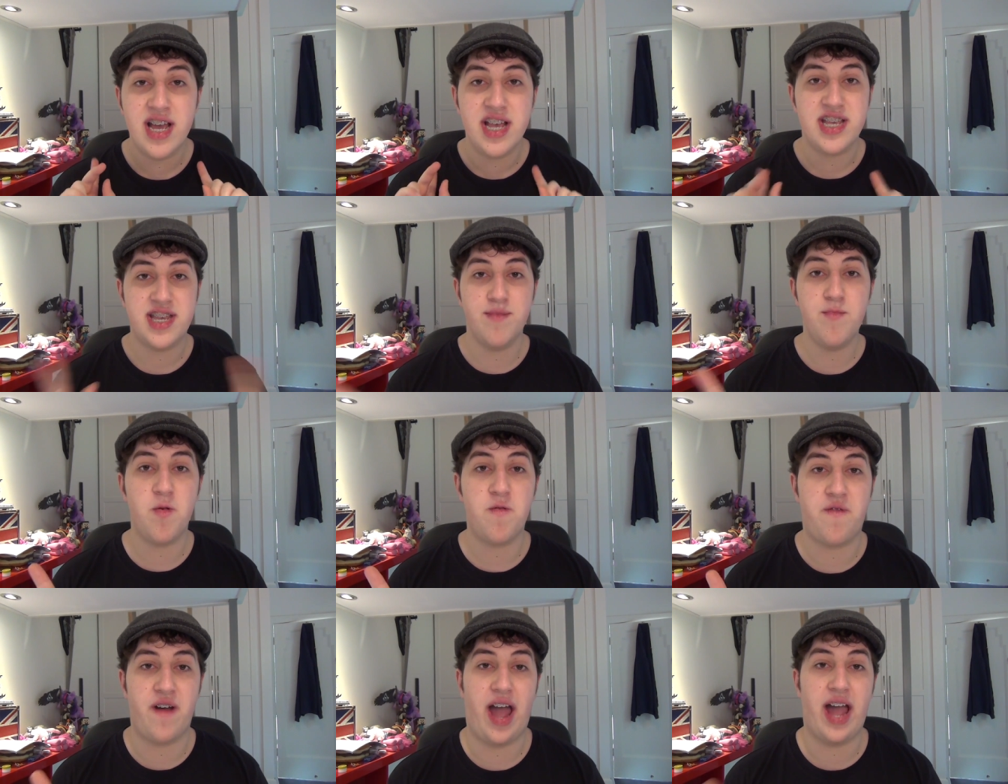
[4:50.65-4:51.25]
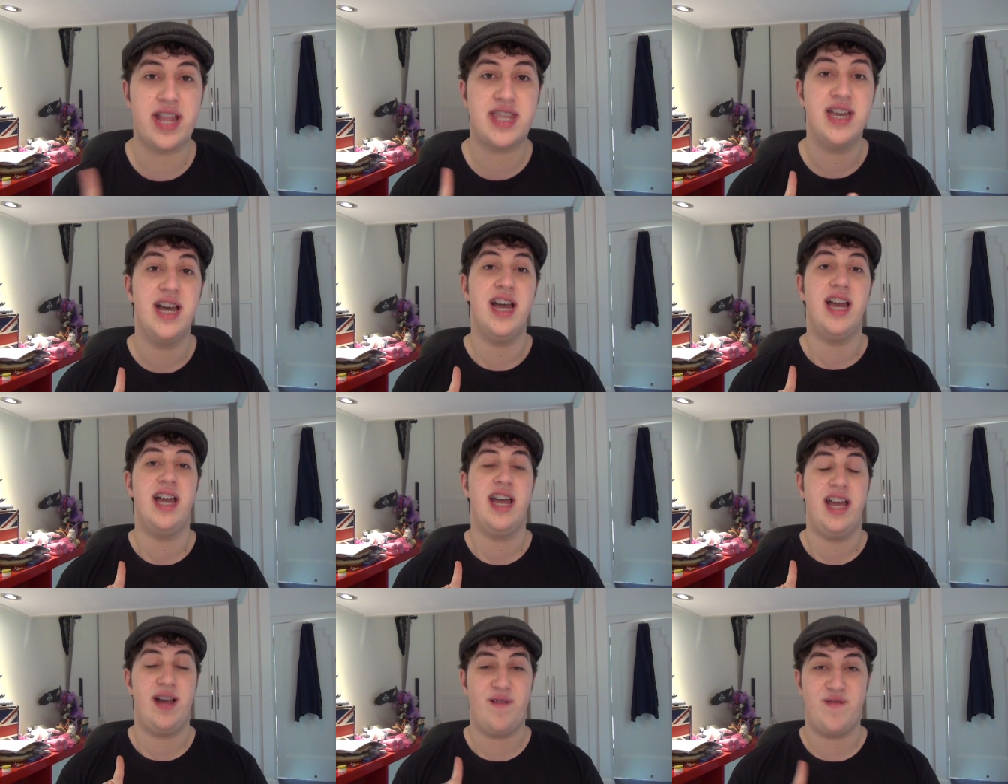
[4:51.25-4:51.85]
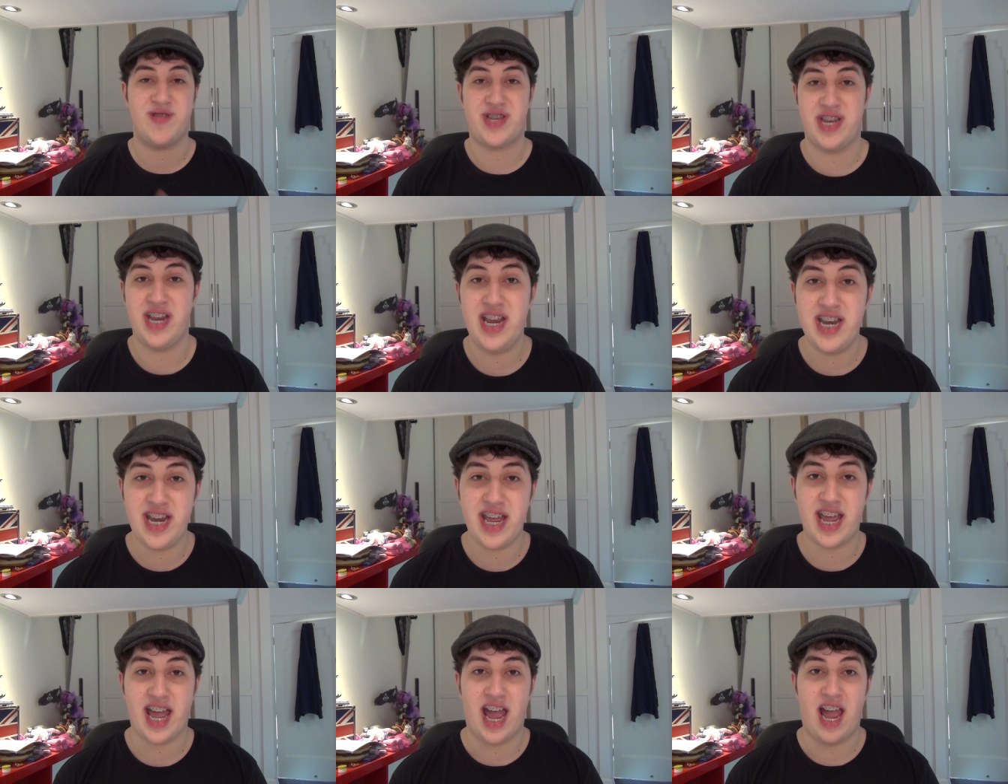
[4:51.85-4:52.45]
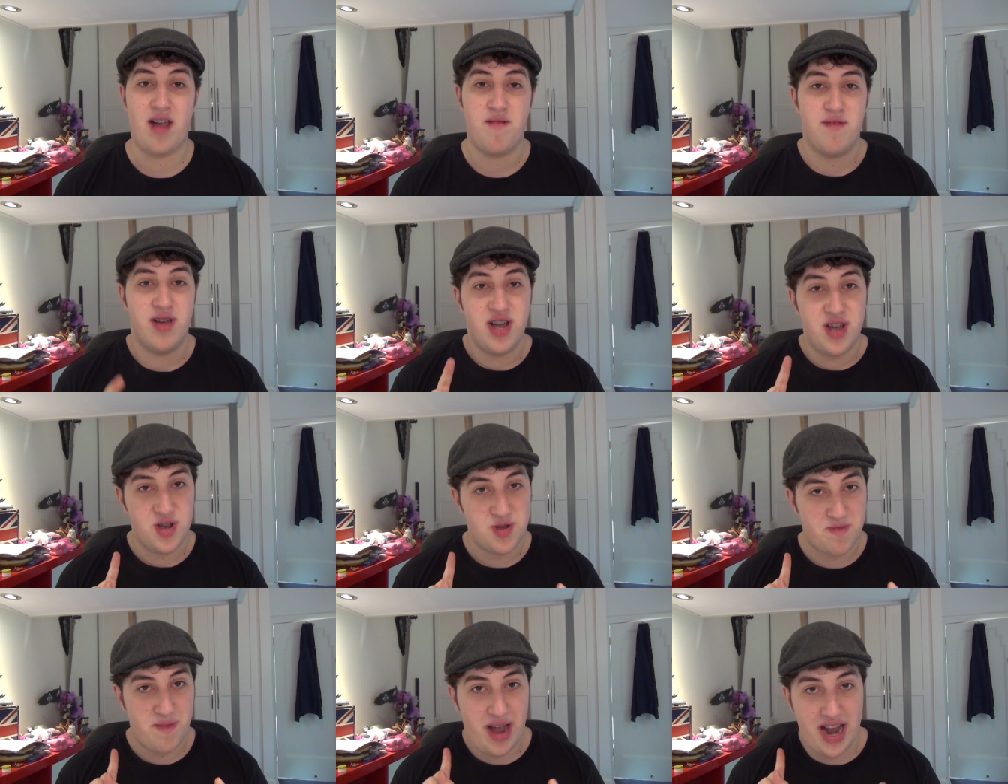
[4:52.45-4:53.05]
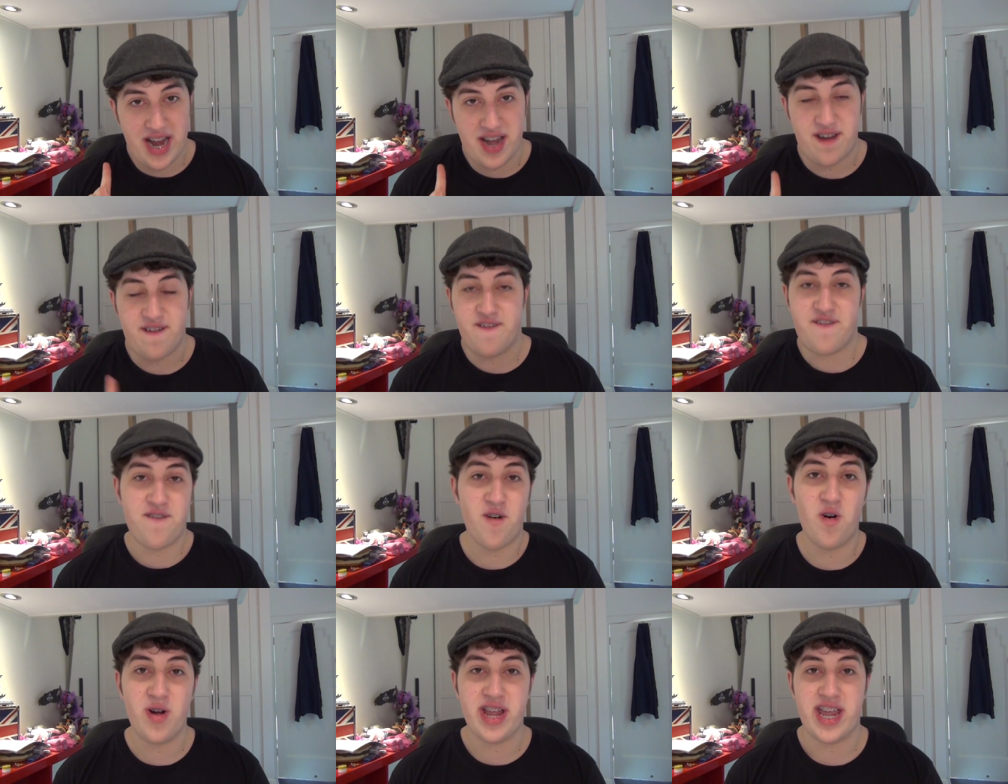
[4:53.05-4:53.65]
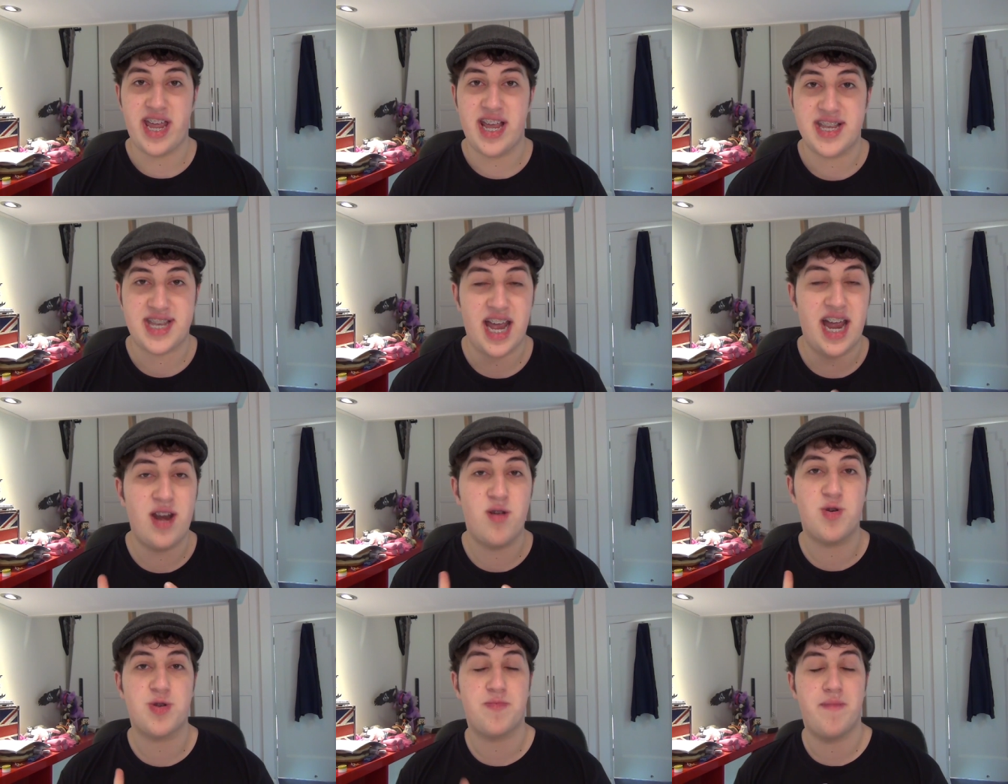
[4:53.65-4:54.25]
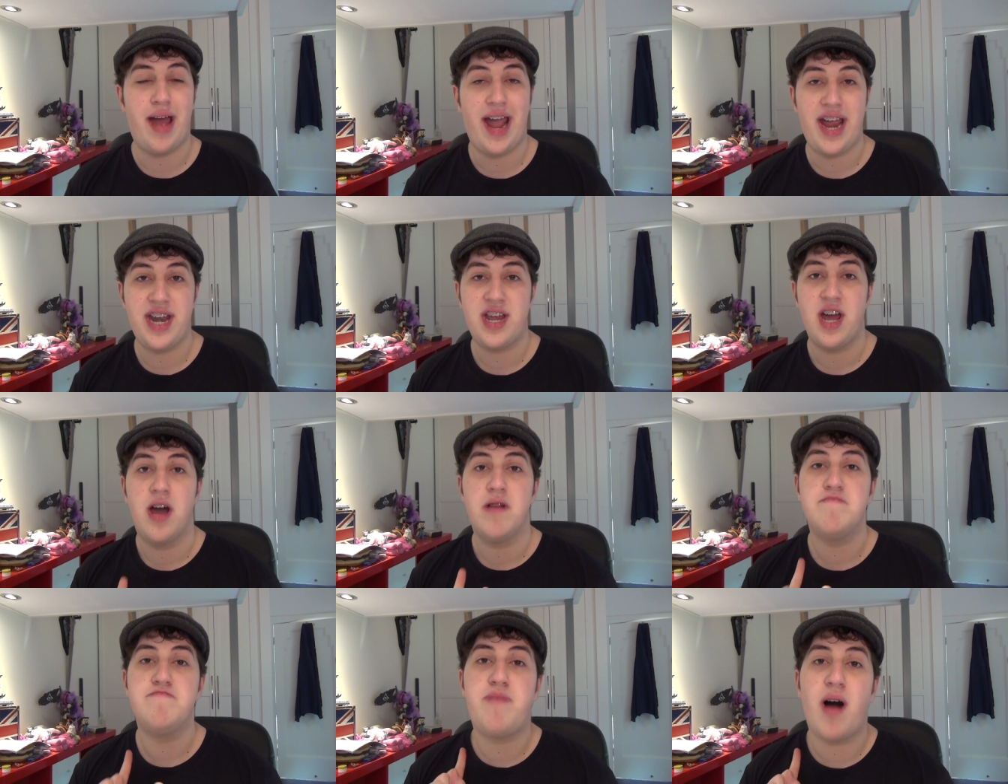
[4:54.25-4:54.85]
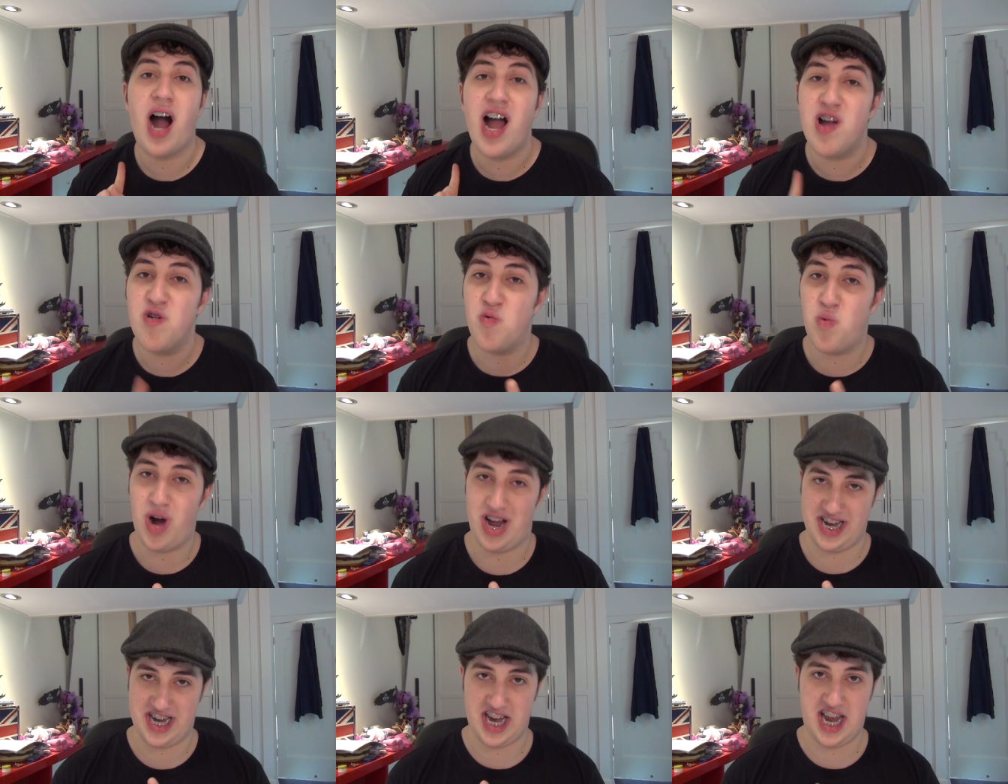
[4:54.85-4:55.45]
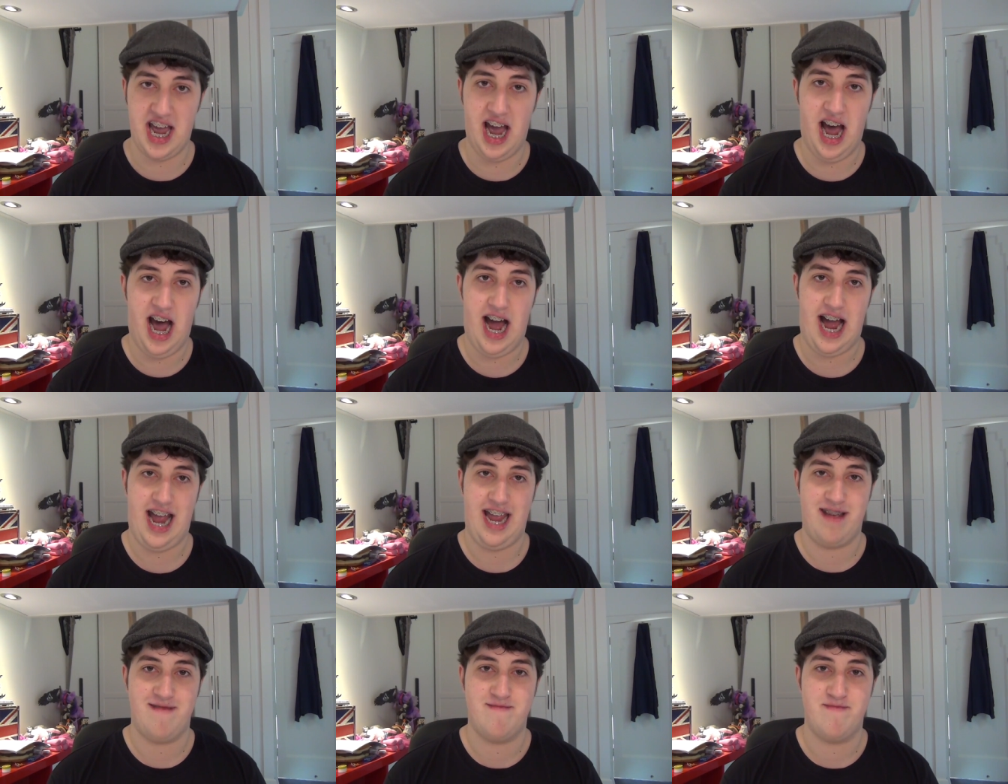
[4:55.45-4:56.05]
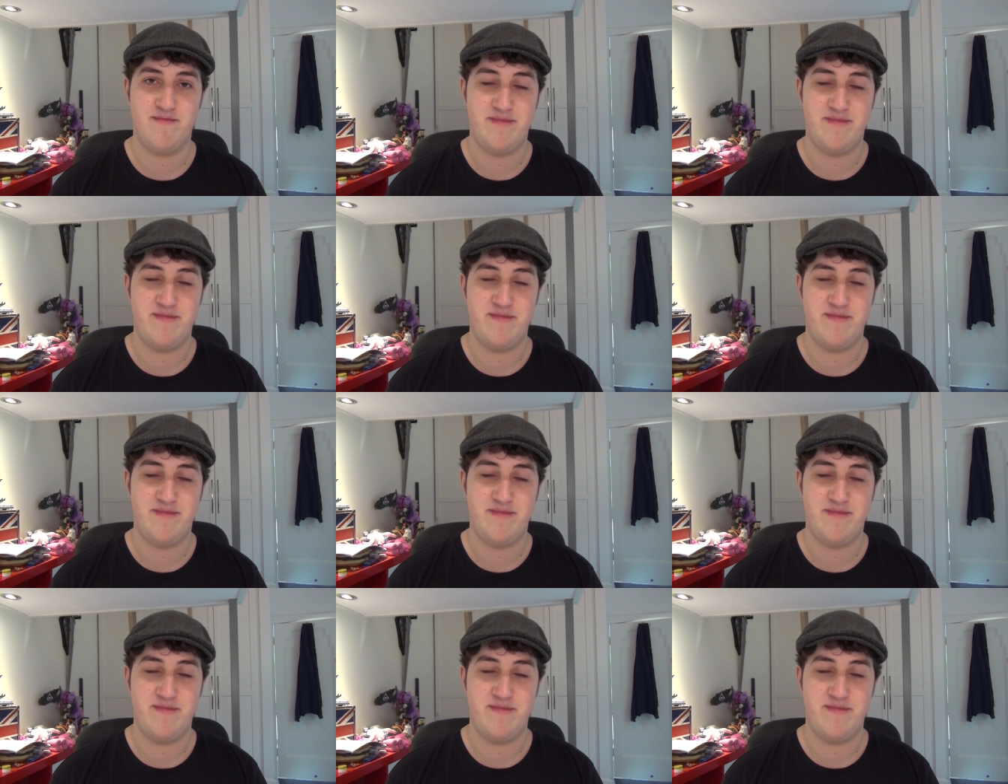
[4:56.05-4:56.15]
simple fact, it was an indie game that was made in four years and it was made by one guy.